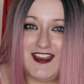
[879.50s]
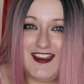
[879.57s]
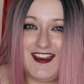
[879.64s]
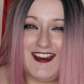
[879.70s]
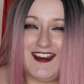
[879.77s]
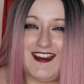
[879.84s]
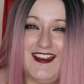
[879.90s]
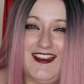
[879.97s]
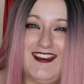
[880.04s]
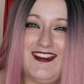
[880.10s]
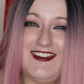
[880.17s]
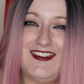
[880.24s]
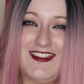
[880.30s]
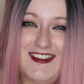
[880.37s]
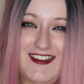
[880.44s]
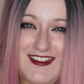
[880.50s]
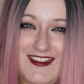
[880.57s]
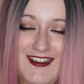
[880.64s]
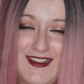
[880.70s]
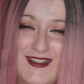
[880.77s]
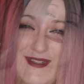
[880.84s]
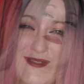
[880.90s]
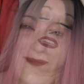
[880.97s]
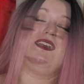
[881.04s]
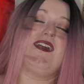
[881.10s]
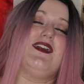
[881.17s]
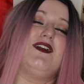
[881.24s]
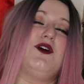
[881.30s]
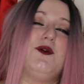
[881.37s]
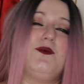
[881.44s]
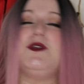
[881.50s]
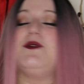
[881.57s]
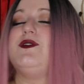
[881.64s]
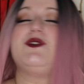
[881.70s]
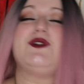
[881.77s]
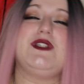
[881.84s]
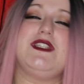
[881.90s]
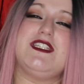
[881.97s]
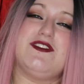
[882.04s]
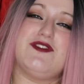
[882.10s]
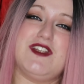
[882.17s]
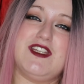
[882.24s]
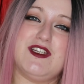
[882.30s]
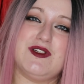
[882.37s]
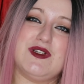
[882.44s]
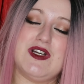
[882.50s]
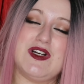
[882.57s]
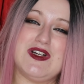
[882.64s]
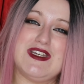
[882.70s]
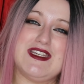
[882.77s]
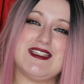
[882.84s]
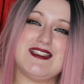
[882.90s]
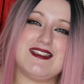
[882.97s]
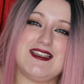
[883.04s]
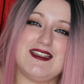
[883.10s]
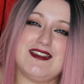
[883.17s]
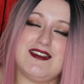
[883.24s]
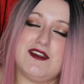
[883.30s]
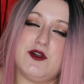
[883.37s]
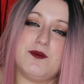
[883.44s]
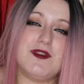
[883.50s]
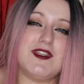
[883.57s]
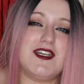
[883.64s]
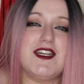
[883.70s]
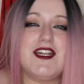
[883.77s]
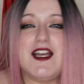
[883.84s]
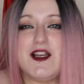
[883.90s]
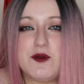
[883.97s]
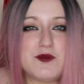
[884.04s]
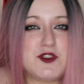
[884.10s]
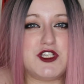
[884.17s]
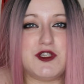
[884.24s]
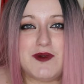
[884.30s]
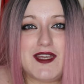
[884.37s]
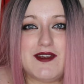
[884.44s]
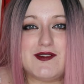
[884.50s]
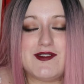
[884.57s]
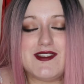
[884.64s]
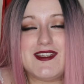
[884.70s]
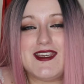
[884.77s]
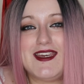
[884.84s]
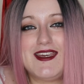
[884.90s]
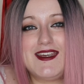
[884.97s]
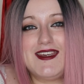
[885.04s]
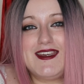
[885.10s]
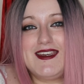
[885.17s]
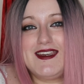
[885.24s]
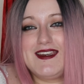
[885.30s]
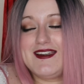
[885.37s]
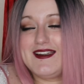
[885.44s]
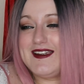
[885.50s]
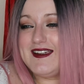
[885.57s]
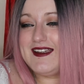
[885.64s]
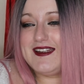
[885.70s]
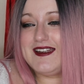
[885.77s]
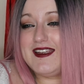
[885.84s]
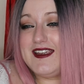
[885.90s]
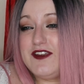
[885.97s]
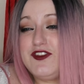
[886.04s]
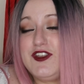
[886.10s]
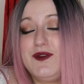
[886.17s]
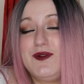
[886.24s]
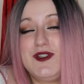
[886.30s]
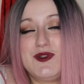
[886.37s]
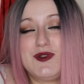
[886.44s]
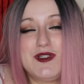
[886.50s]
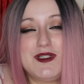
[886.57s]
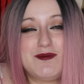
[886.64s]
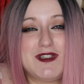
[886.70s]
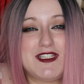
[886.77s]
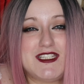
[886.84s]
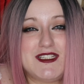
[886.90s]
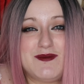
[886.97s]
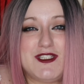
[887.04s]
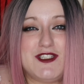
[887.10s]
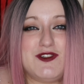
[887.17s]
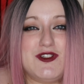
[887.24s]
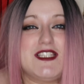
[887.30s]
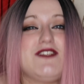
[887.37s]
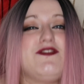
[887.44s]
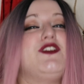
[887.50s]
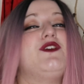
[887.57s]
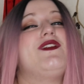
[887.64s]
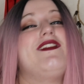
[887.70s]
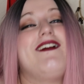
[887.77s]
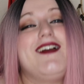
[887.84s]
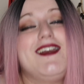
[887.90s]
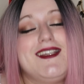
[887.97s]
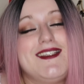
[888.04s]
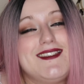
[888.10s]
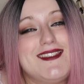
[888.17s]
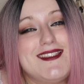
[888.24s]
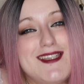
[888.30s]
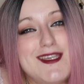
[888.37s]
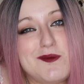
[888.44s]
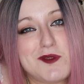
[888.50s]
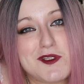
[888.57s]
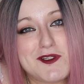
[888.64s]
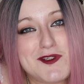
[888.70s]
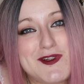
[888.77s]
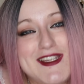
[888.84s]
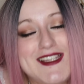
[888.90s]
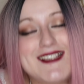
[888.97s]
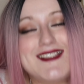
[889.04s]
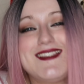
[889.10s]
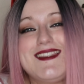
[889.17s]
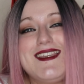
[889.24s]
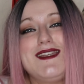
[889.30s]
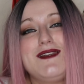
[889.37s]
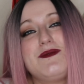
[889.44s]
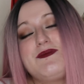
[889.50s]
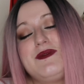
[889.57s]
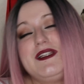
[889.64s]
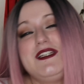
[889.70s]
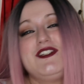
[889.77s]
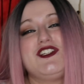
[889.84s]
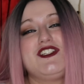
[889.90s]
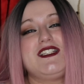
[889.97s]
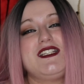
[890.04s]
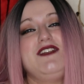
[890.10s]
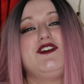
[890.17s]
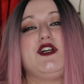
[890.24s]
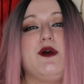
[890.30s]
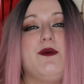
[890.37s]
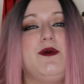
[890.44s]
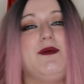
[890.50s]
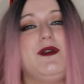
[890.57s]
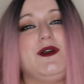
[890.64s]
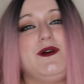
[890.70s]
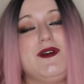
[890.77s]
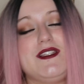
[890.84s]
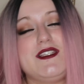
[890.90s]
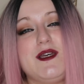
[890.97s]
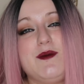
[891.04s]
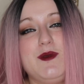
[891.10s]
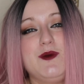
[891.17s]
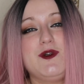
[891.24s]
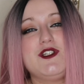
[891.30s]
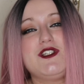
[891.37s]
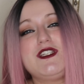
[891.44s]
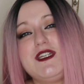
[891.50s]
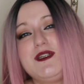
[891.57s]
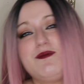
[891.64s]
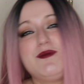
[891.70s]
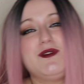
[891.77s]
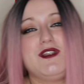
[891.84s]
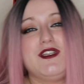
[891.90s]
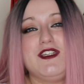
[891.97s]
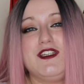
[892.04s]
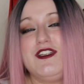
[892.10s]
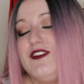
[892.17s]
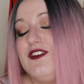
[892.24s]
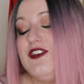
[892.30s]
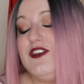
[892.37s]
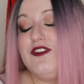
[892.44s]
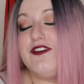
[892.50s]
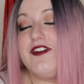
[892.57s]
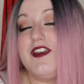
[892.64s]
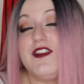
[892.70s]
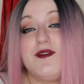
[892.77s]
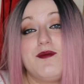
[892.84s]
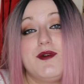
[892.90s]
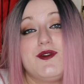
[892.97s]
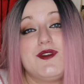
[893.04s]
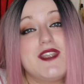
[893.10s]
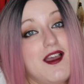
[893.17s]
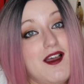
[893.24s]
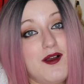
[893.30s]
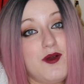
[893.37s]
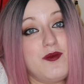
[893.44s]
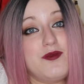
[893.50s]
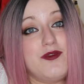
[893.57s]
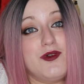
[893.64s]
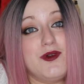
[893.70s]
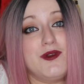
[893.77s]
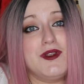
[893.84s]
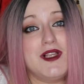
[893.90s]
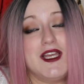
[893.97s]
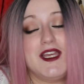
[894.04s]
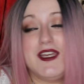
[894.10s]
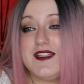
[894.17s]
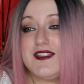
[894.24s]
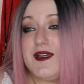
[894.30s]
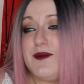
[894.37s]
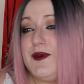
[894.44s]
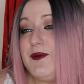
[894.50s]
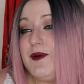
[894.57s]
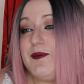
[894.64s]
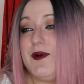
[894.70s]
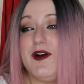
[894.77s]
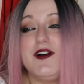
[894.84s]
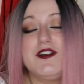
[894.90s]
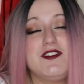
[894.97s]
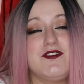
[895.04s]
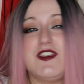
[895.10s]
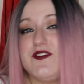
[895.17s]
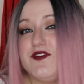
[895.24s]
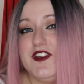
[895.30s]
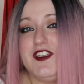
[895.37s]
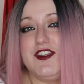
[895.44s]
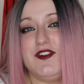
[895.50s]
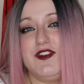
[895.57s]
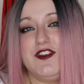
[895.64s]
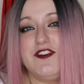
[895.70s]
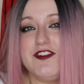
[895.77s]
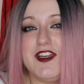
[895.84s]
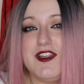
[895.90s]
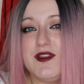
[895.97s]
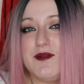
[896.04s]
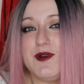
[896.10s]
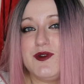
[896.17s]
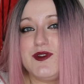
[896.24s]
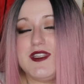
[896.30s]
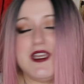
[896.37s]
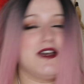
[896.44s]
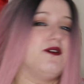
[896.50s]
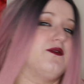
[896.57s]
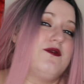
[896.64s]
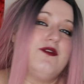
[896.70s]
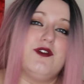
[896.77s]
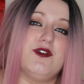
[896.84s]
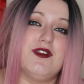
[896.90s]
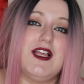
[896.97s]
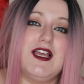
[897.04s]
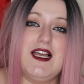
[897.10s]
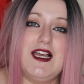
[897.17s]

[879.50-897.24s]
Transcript: I hope you enjoyed this video guys and I hope that it helped you out if you enjoyed my tips and tricks, if you liked the tips and tricks, then please just leave a comment below and tell me which tip that you found the most helpful. Tell me what part of this video you found the most helpful.